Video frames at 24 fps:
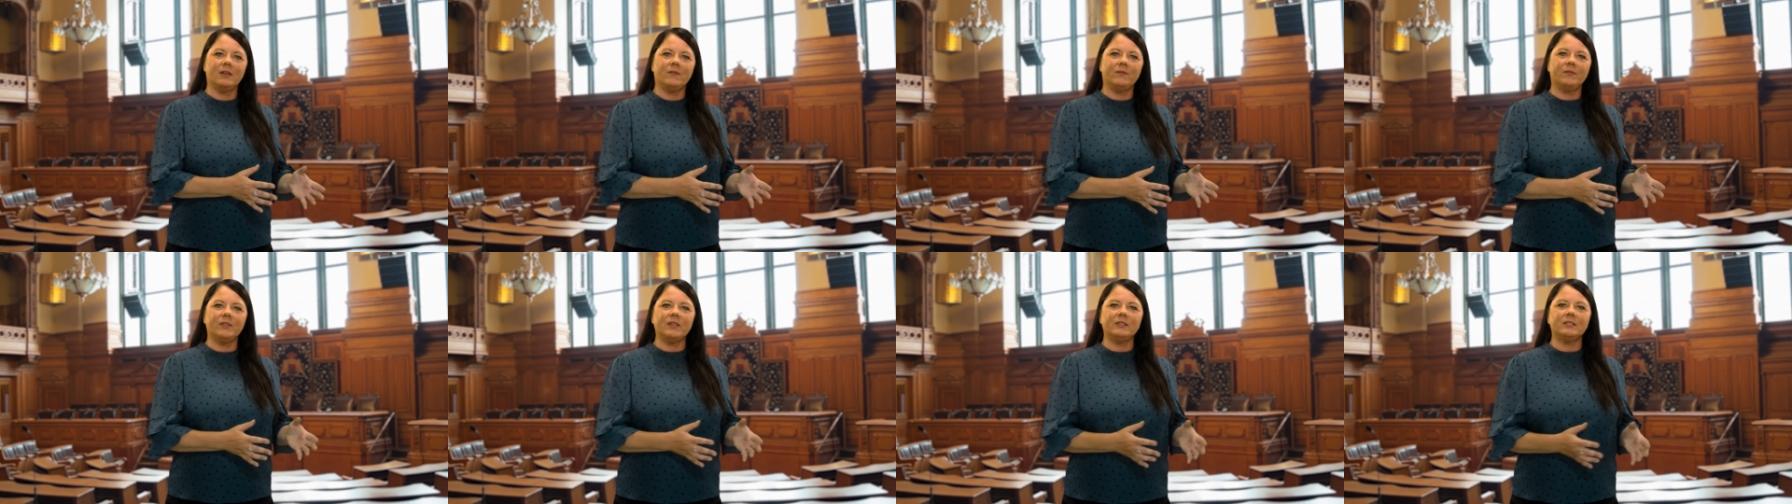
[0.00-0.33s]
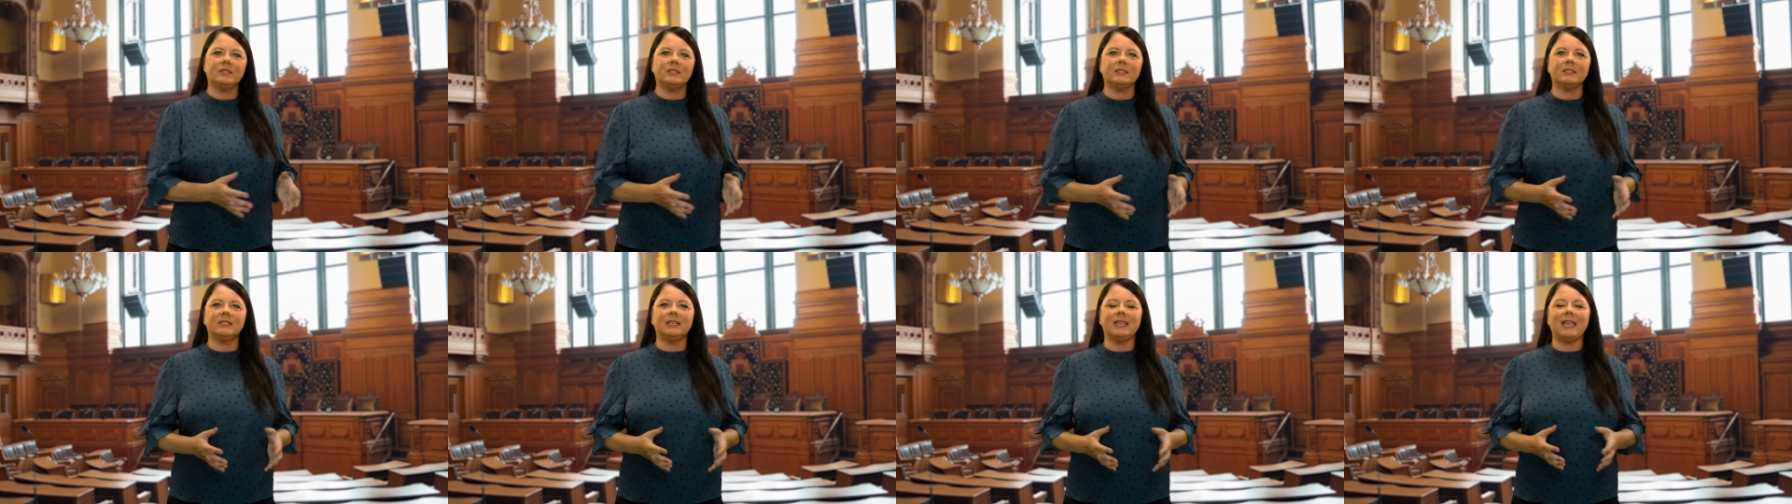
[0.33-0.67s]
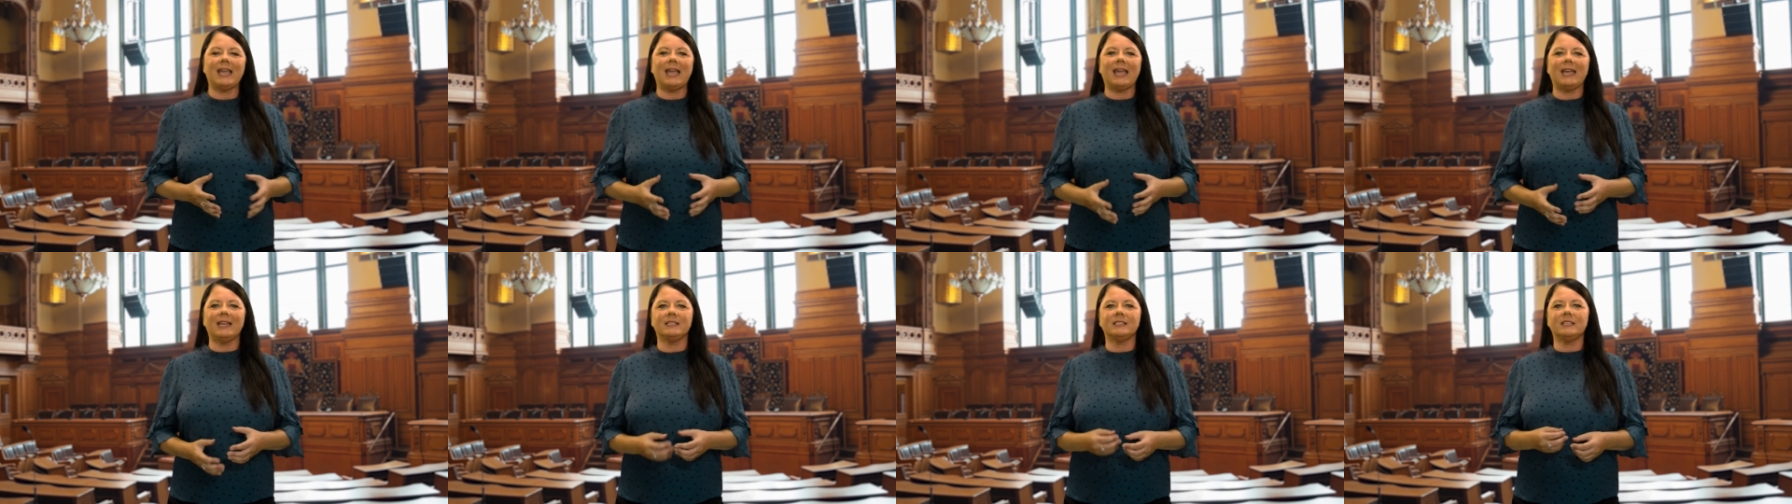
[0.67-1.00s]
This is the
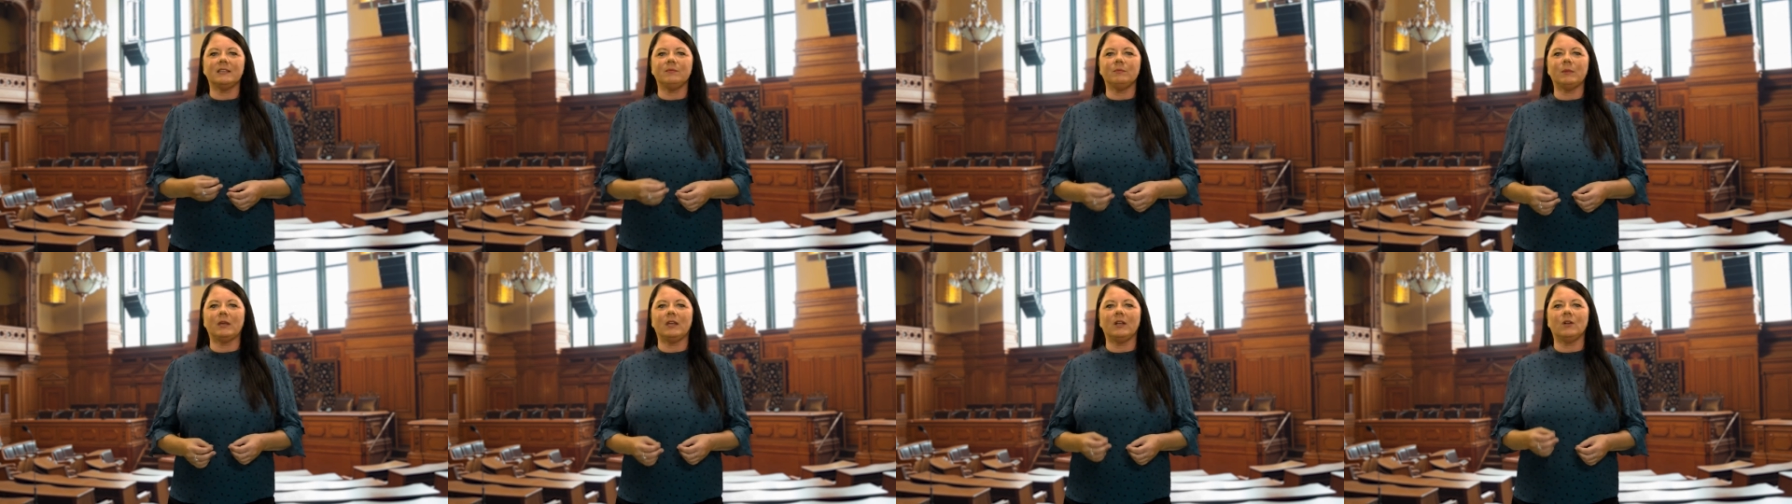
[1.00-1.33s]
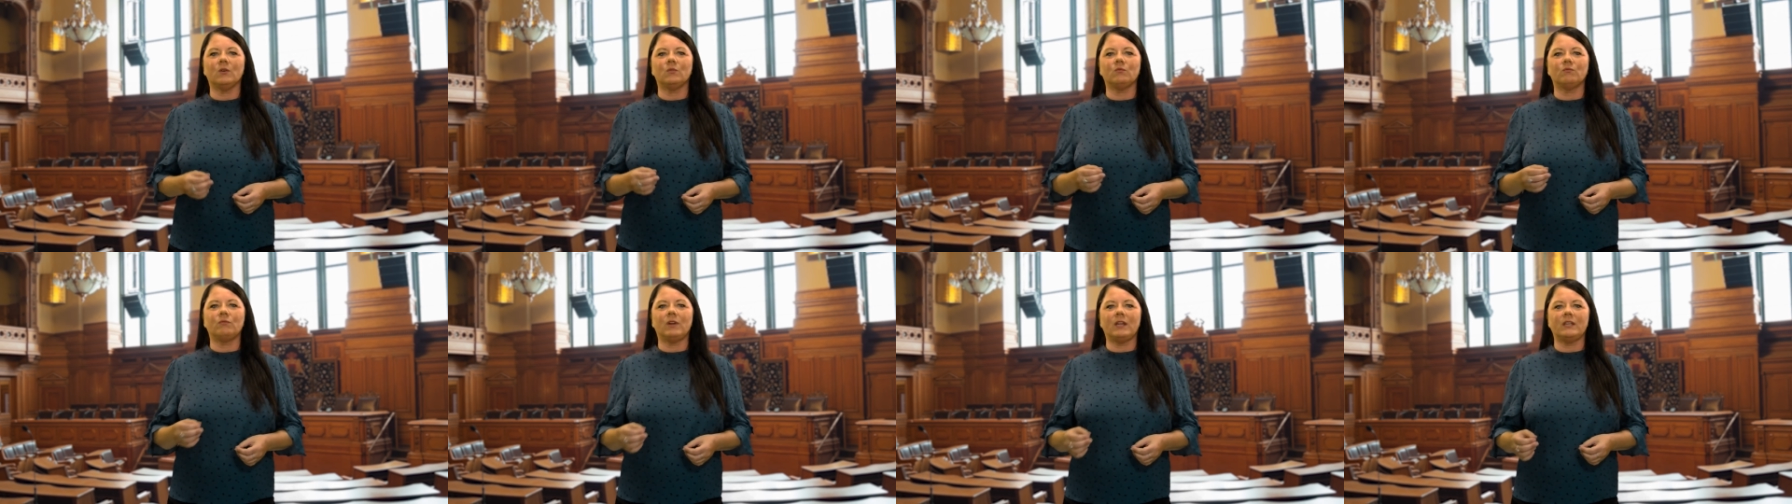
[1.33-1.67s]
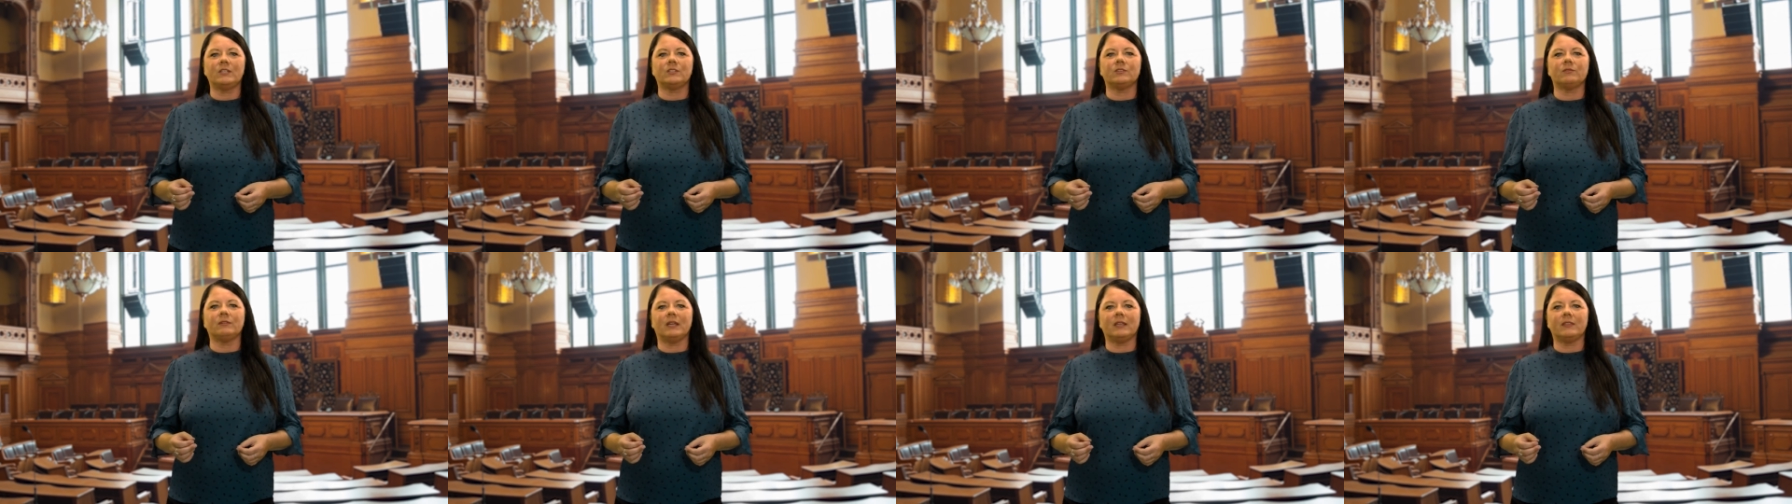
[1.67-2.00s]
anti male
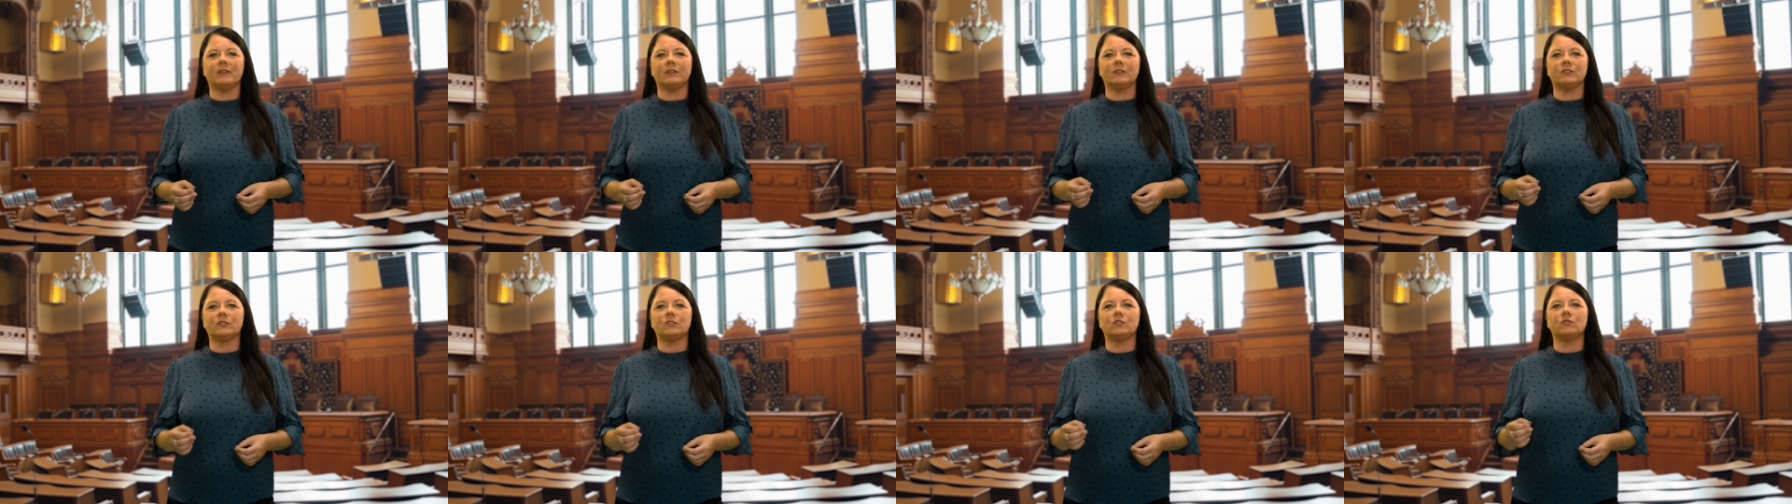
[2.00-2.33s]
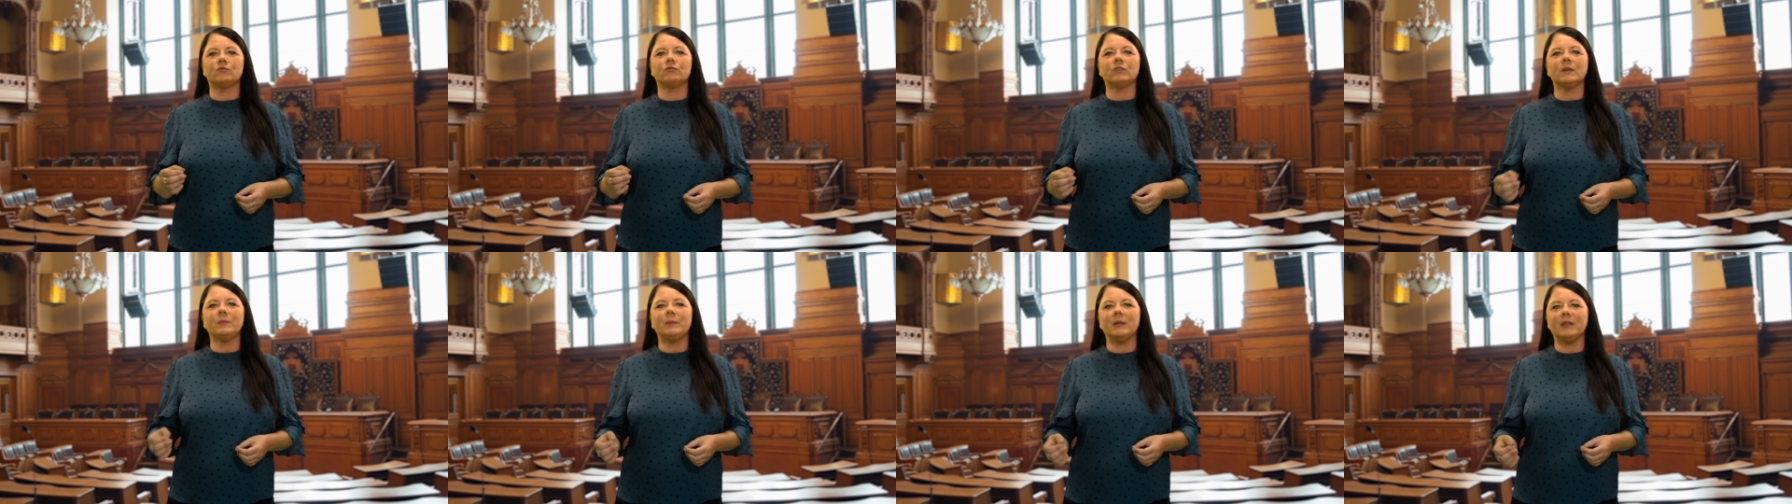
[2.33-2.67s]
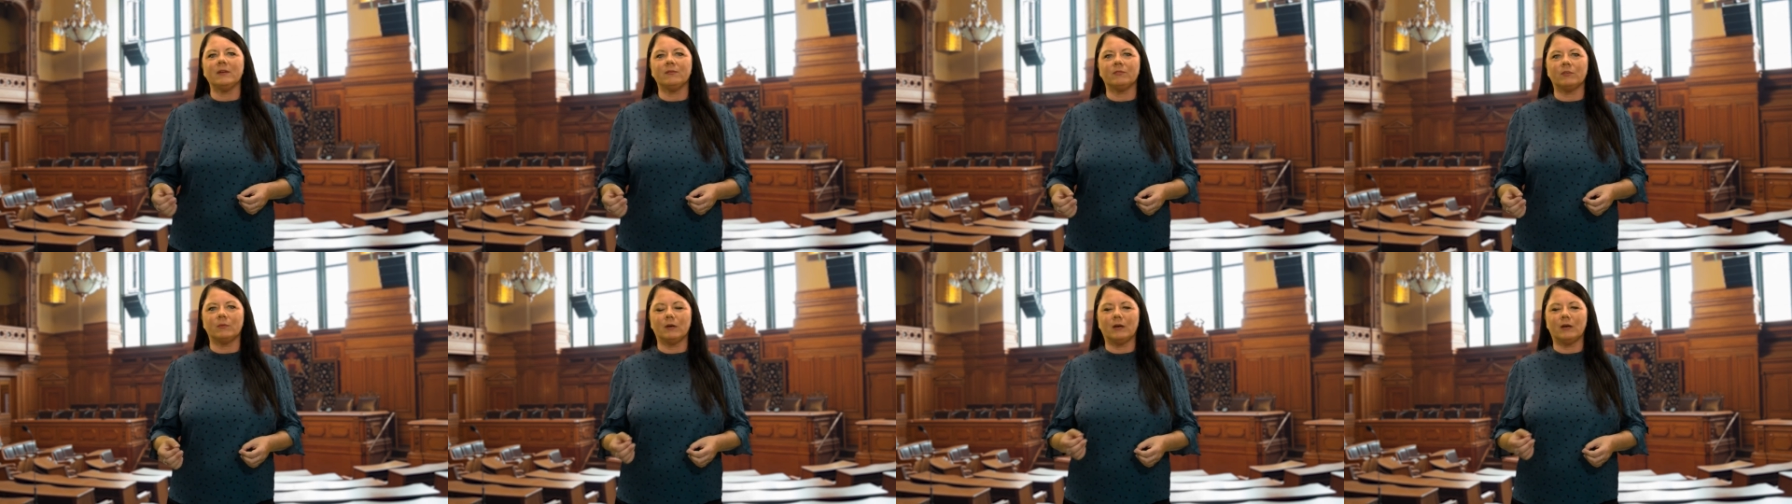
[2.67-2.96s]
rhetoric that's dripping from